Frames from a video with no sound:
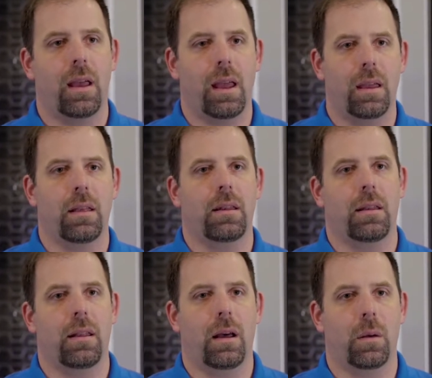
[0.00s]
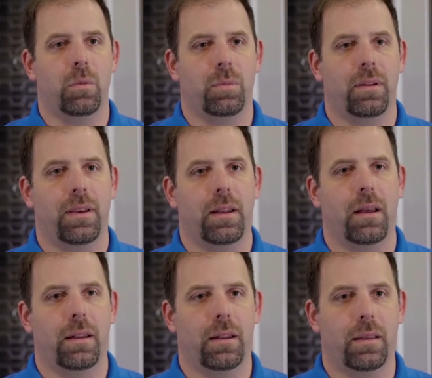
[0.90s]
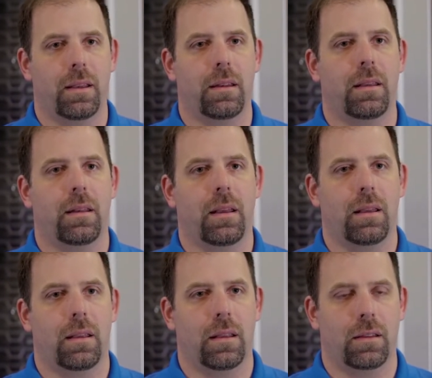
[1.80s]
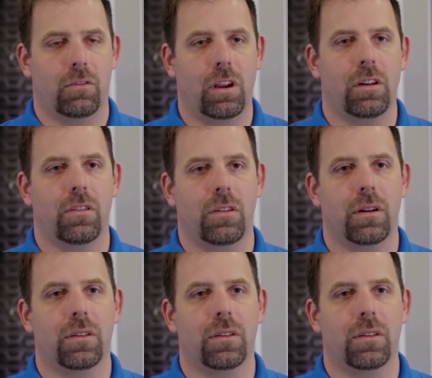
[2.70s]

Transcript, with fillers: and it helps prevent unintended changes to